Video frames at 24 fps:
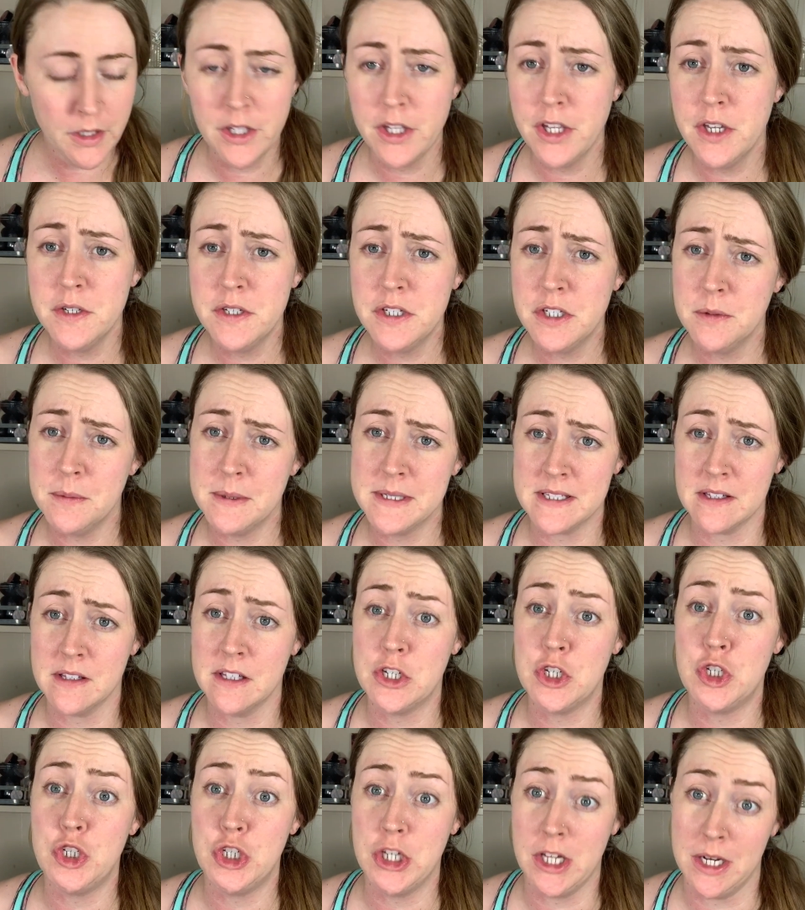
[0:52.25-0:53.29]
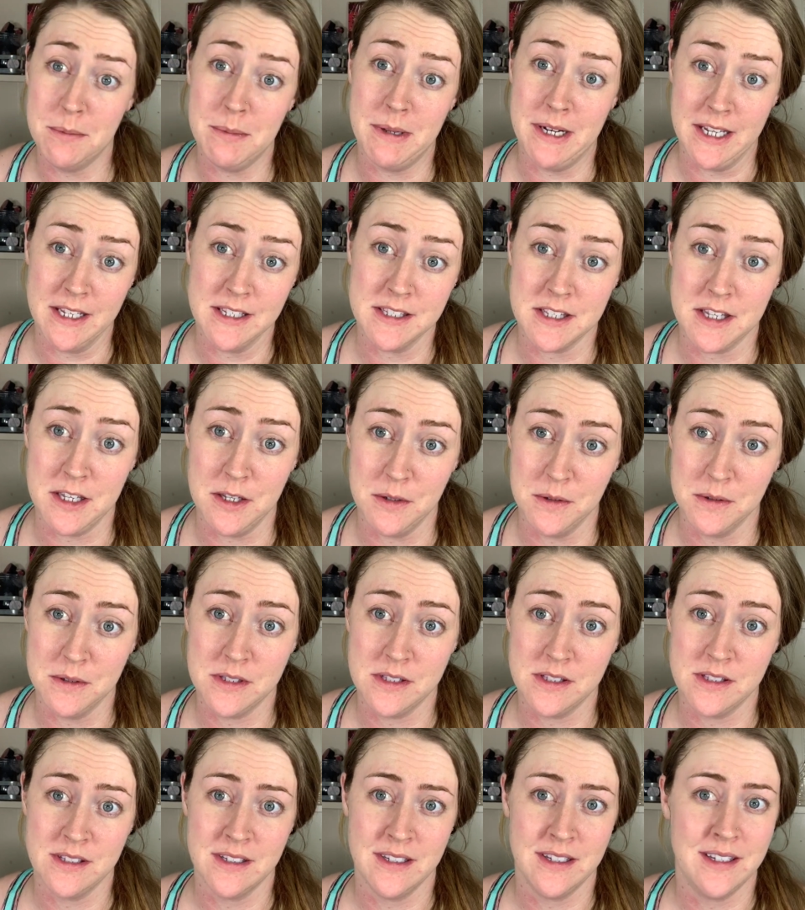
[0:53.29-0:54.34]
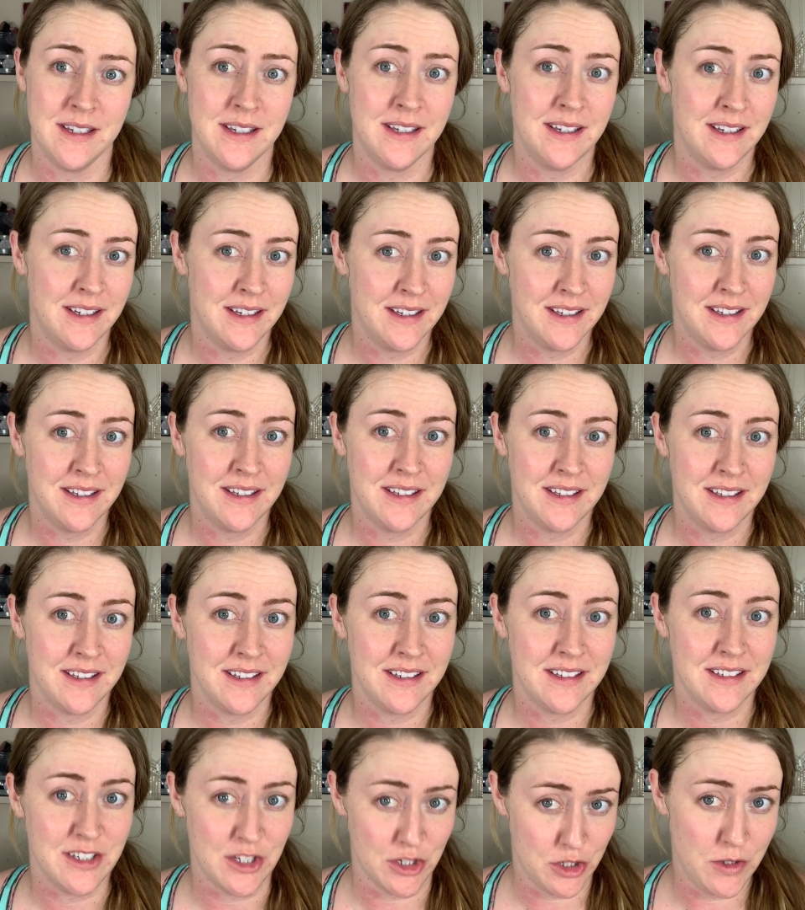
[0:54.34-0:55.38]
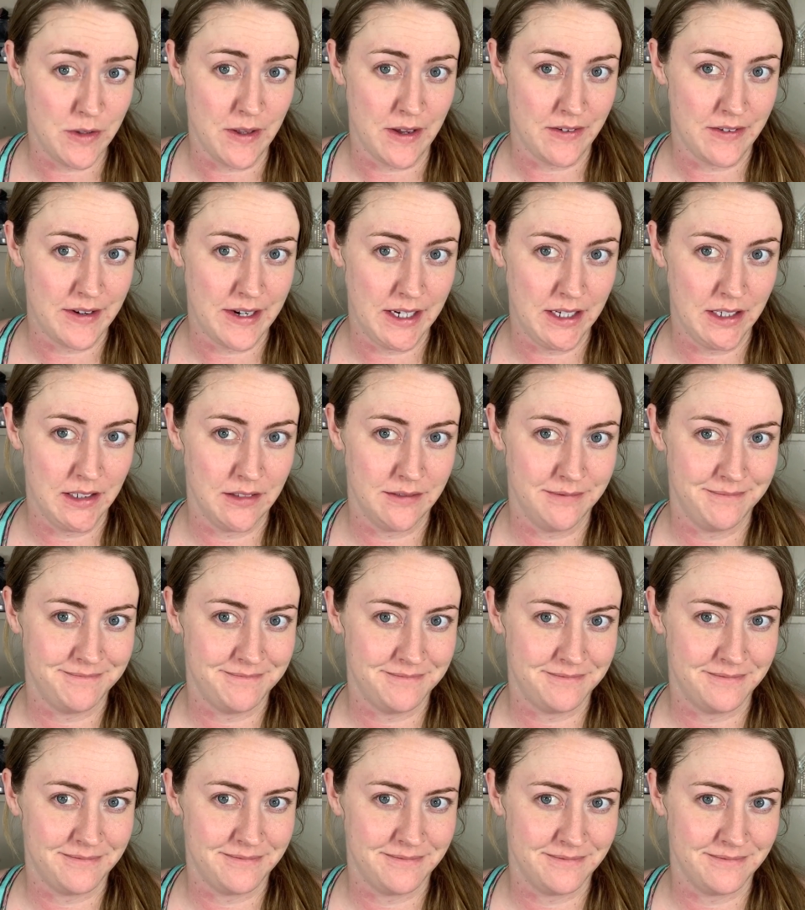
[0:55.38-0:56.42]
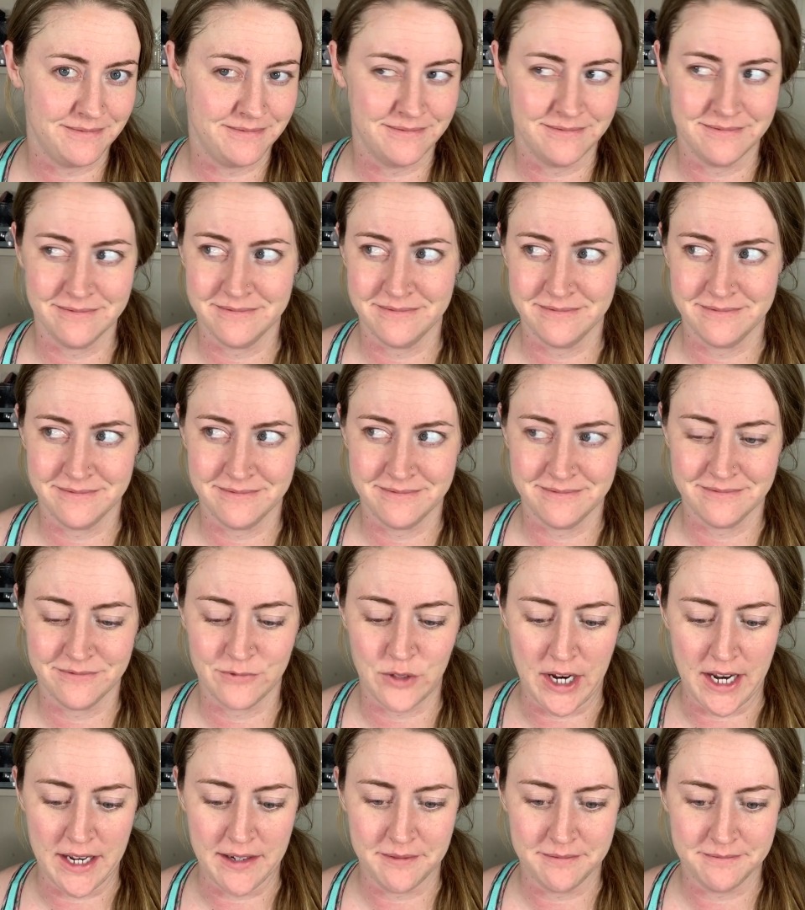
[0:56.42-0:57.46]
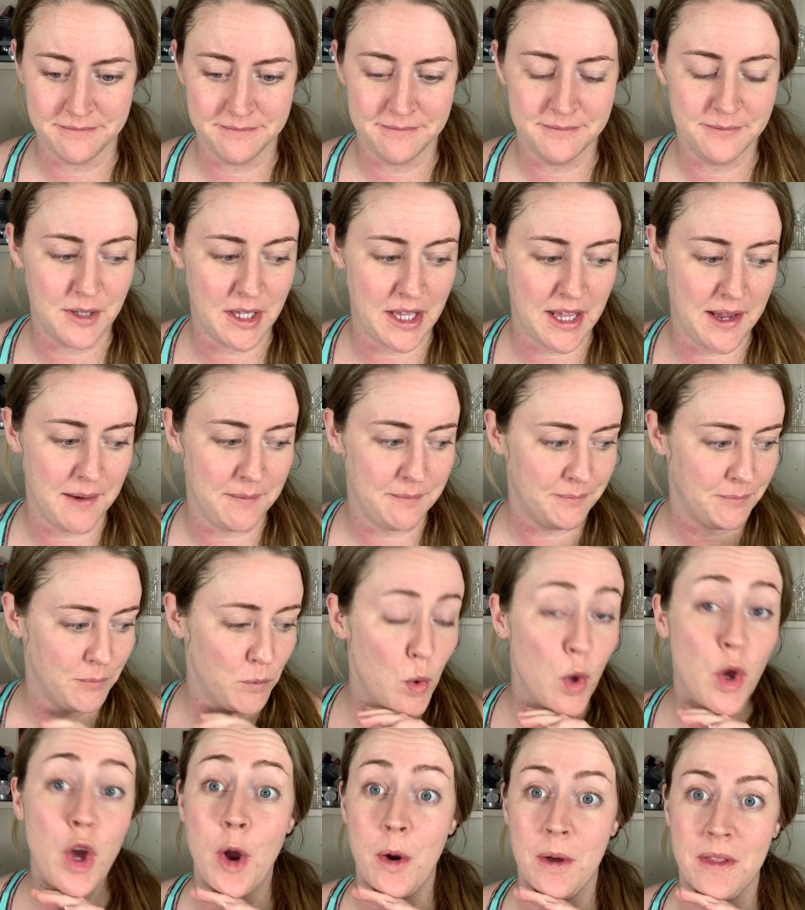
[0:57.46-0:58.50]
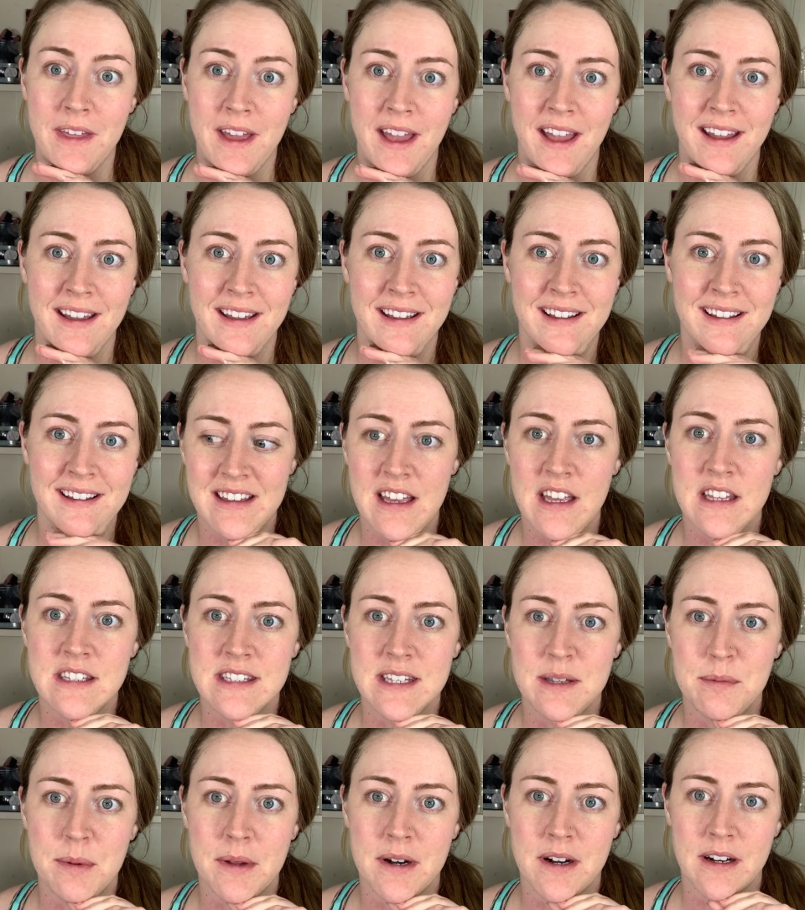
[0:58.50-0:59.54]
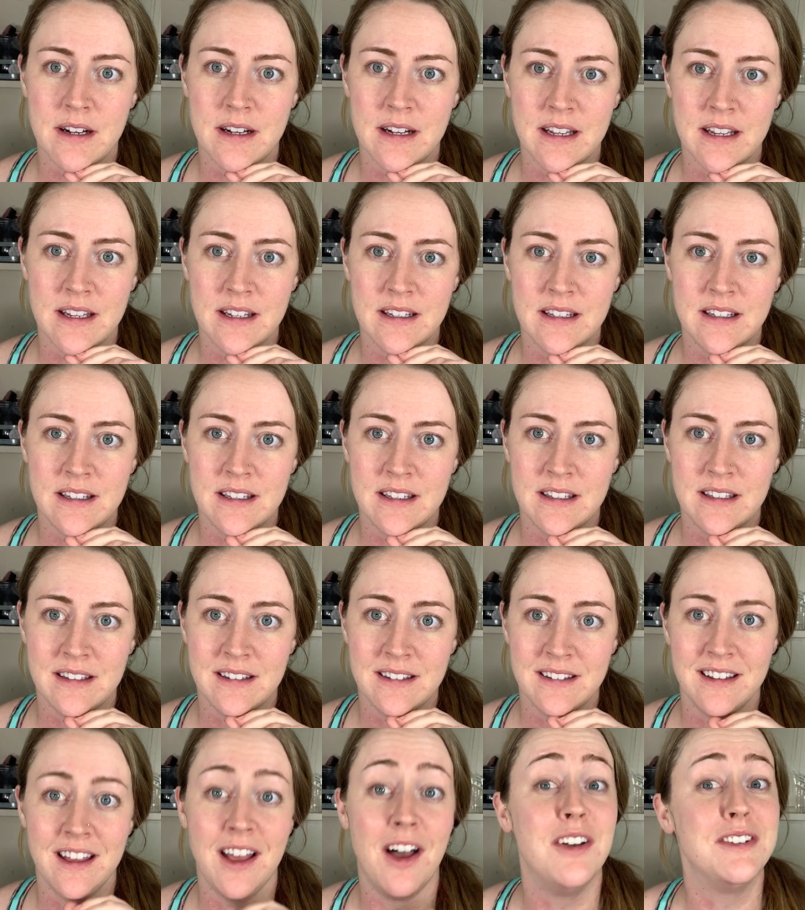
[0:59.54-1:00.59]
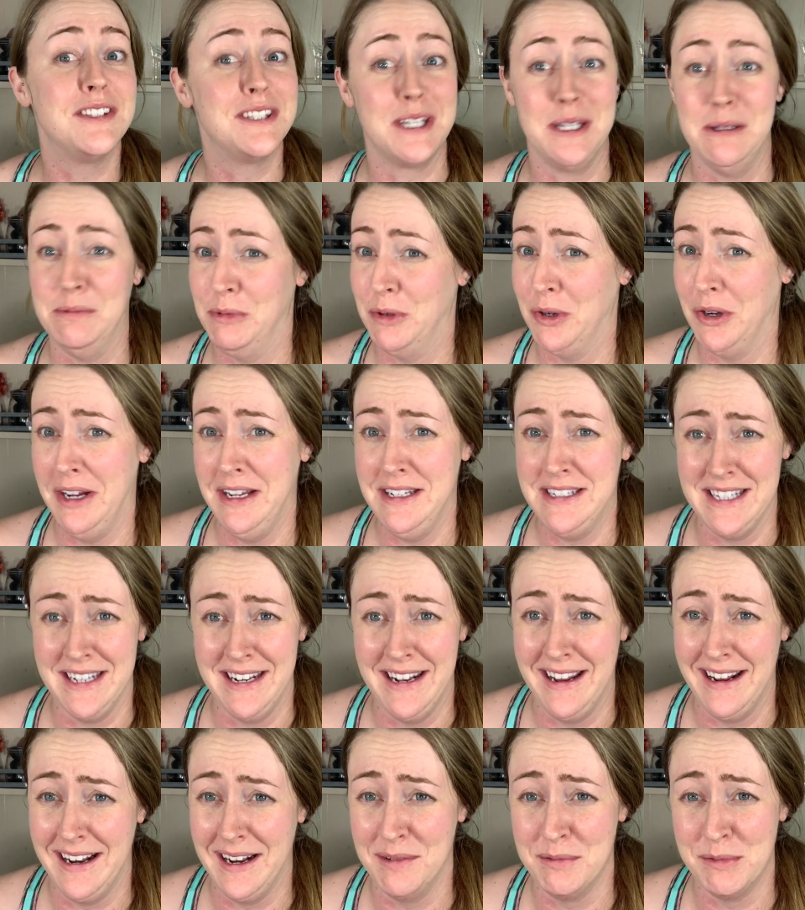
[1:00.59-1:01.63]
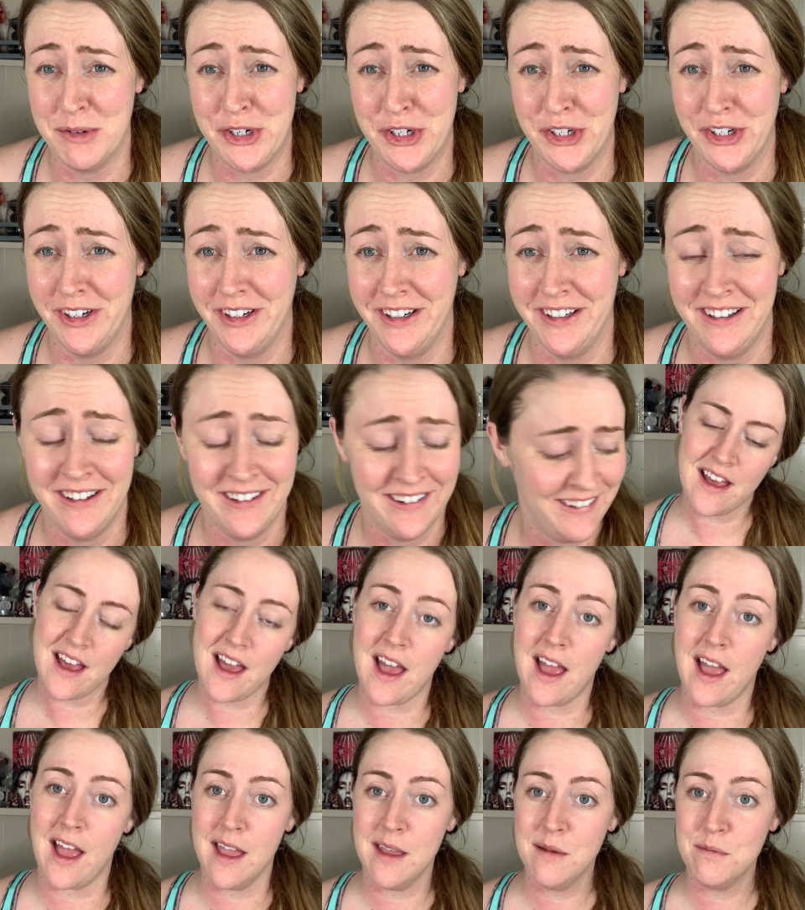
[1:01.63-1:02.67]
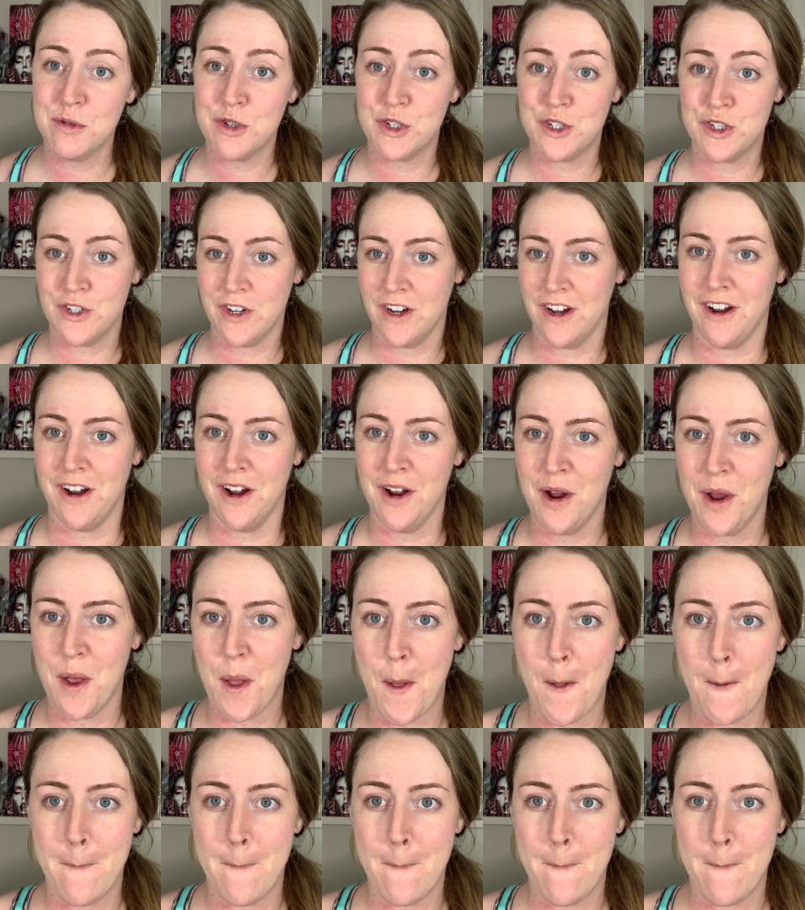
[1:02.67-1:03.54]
YouTube is a legitimate excuse to do that, right? Right. Okay. We'll go with that. I'll sleep better at night. I'll sleep great tonight, I'm sure. I'm sure